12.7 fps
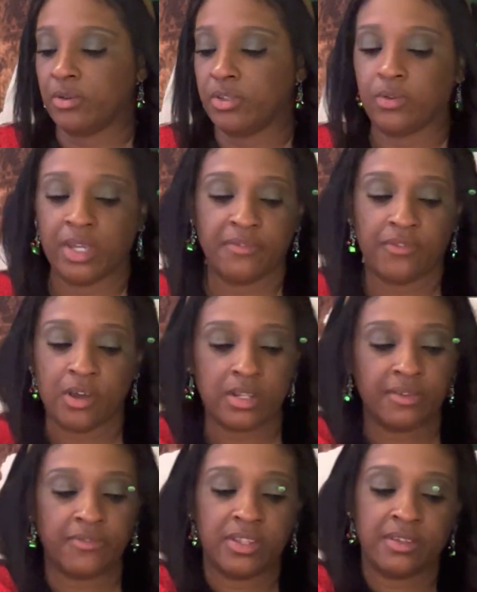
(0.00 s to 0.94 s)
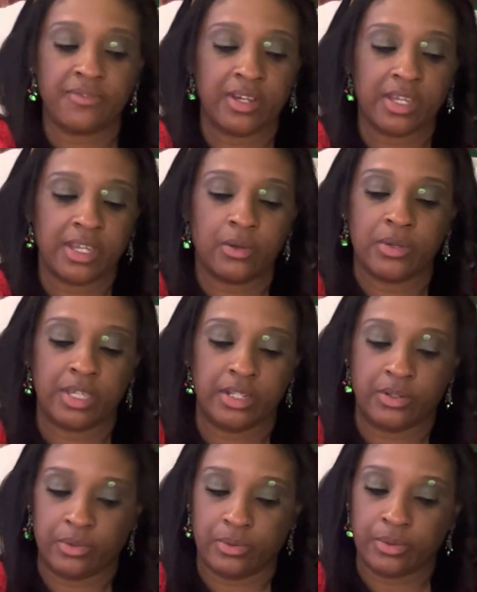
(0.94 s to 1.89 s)
You ain't falling for the fucking okie
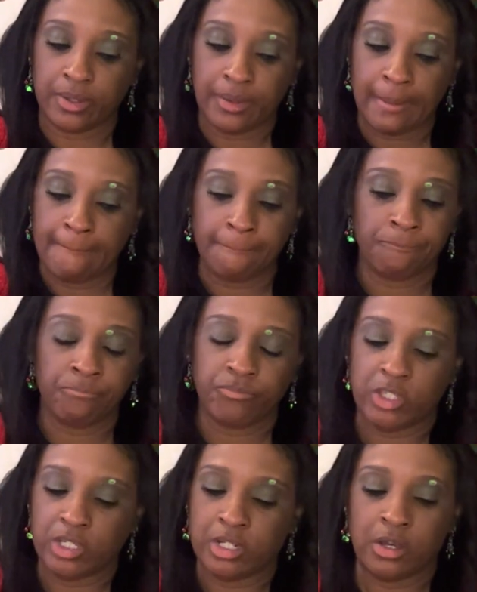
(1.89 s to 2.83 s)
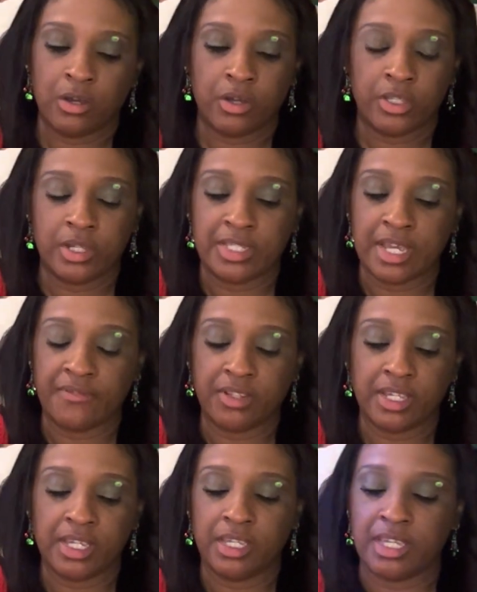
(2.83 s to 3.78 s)
doke. You know, you're
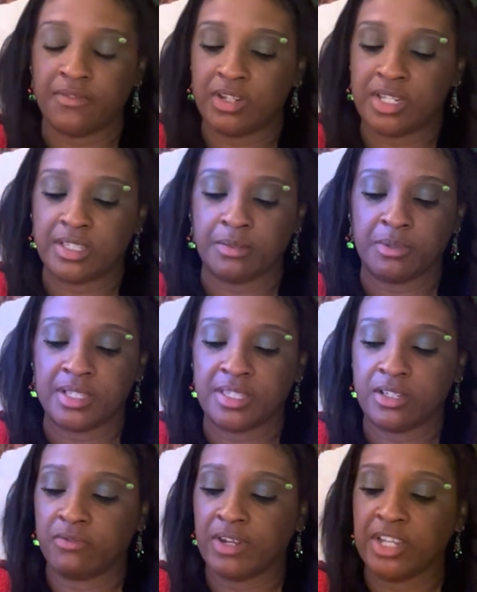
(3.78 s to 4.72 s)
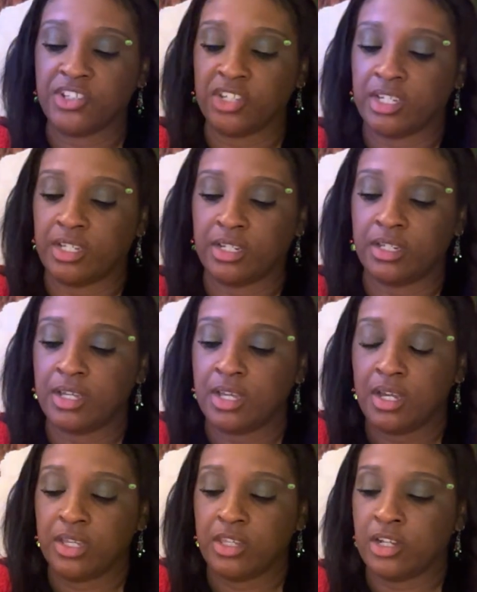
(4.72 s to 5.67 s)
definitely giving it some consideration.
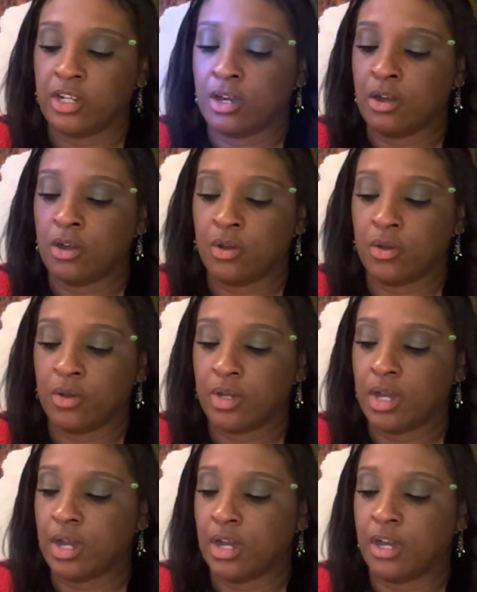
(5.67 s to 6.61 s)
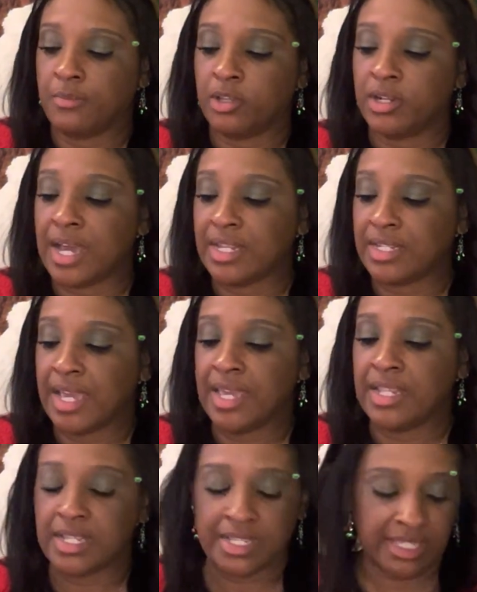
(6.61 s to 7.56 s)
You know, you're not
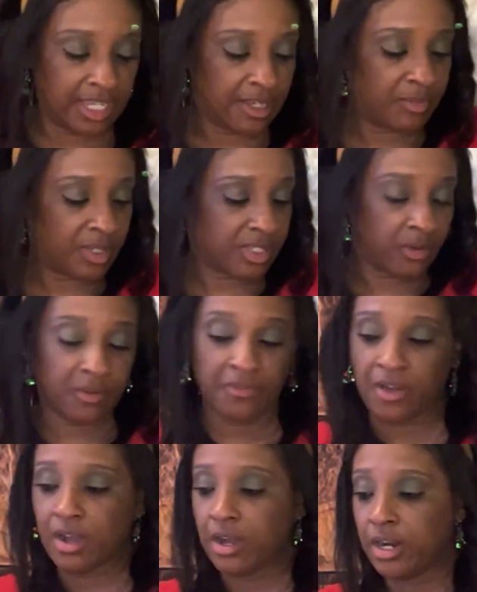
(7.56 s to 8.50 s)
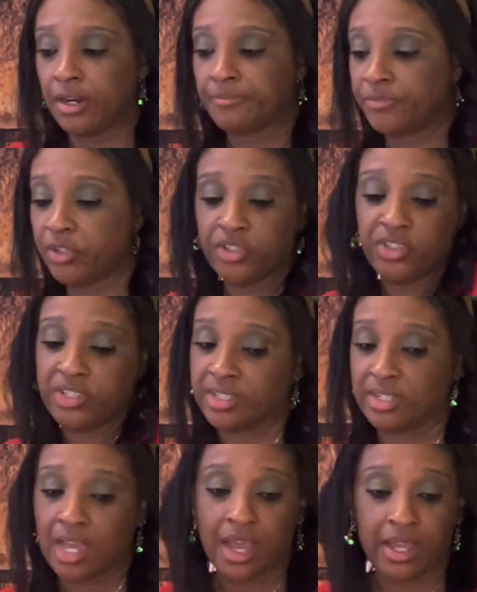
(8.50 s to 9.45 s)
letting this get but so far. You're
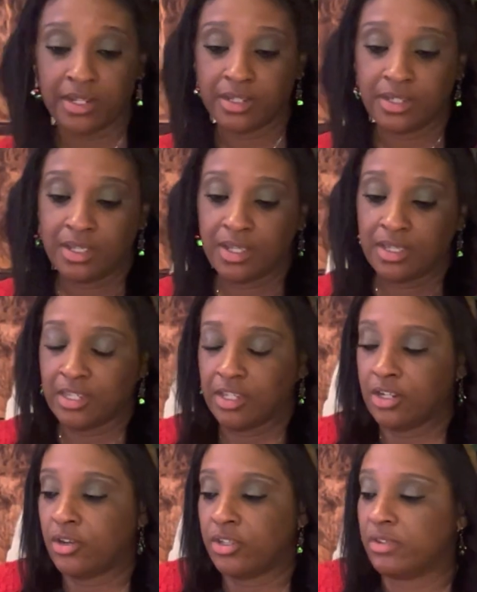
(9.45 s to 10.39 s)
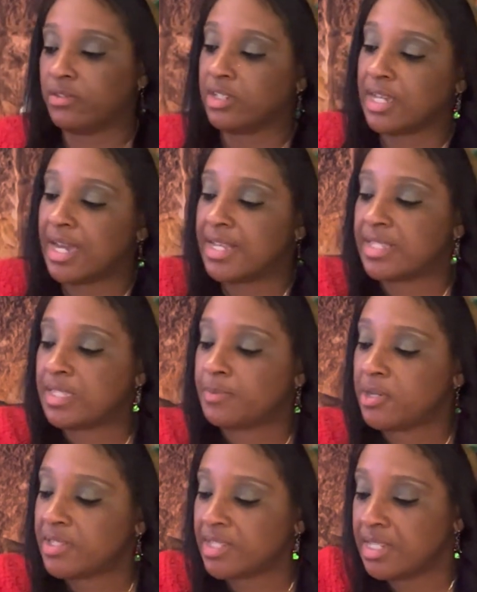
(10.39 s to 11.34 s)
just not. You know, you realize this
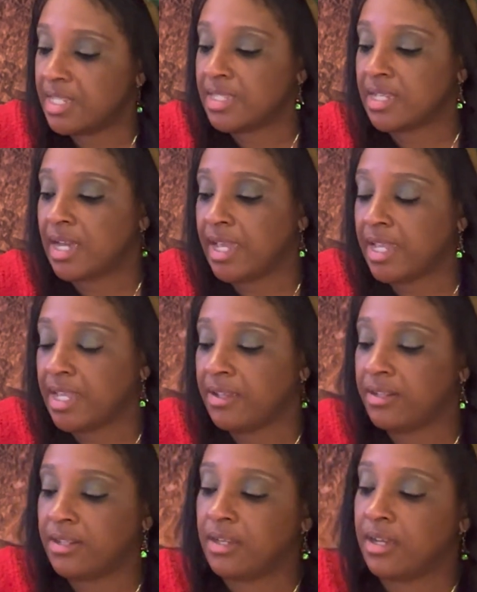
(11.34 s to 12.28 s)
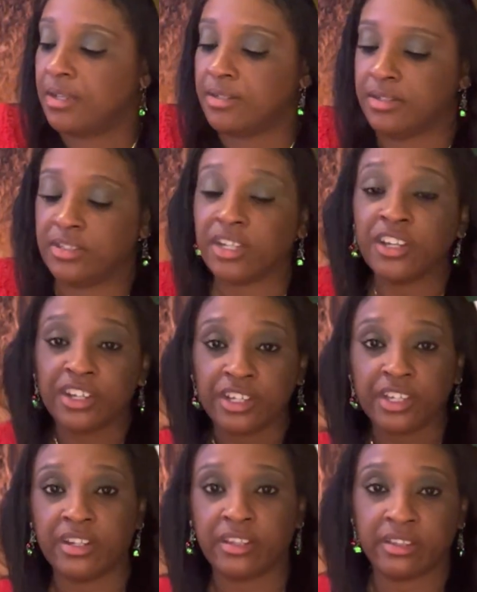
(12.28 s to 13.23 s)
person is a dud.